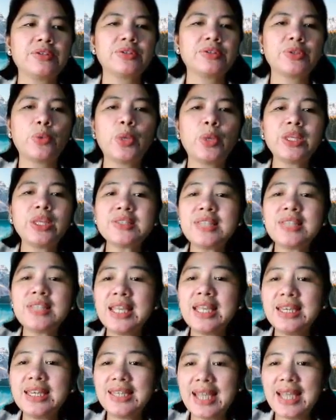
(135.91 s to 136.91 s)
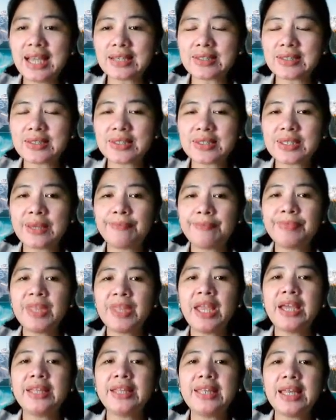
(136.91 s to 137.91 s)
So what is the index?
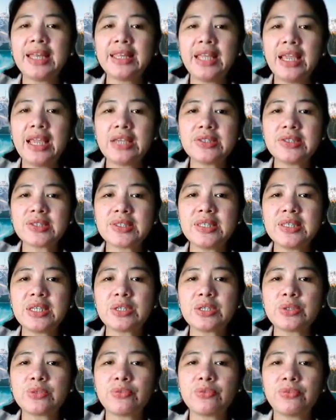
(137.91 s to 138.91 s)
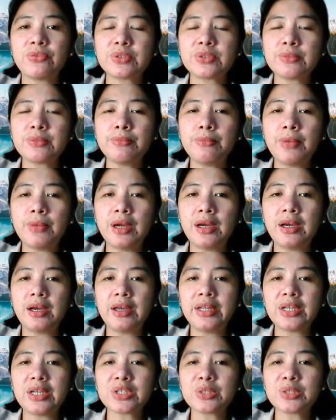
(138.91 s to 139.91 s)
That is the
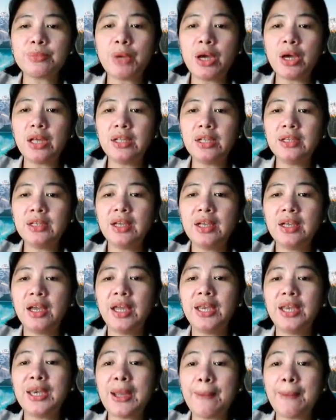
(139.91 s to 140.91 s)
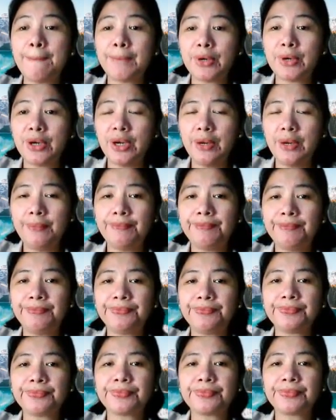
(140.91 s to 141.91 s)
small number
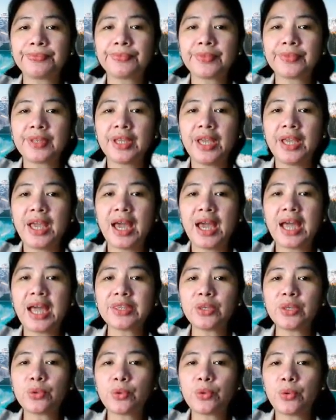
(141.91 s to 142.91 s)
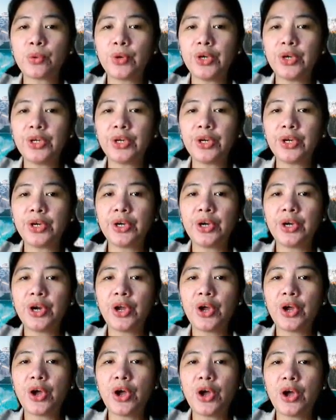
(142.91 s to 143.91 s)
at the corner
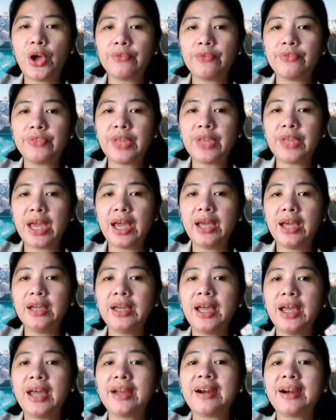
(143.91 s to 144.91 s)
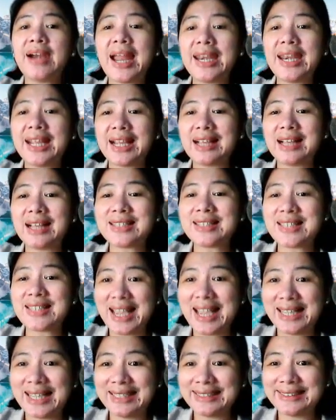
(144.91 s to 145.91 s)
of the radical
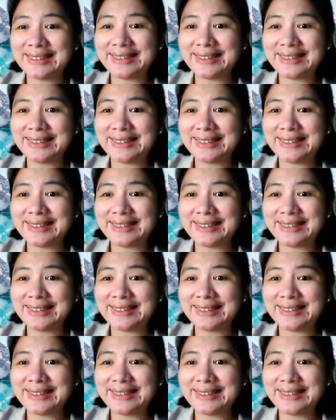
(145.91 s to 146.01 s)
sign.